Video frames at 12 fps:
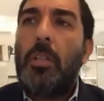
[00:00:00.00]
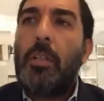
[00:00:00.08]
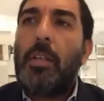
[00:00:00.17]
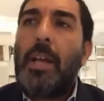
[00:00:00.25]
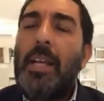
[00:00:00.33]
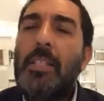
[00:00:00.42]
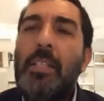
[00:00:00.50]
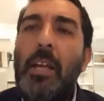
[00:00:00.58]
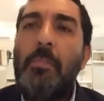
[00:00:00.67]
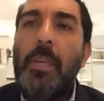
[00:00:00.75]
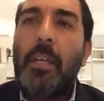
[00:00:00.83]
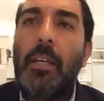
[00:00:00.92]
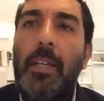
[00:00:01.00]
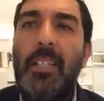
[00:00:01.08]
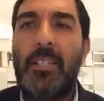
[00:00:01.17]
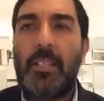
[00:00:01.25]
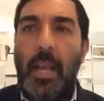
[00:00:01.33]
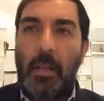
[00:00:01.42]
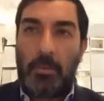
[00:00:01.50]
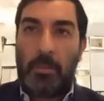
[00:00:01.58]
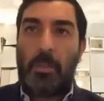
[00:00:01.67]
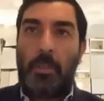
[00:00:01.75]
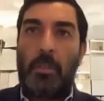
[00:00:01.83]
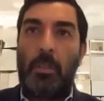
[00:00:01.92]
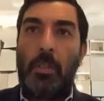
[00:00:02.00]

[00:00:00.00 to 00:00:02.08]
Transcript: The guy is not making any sounds.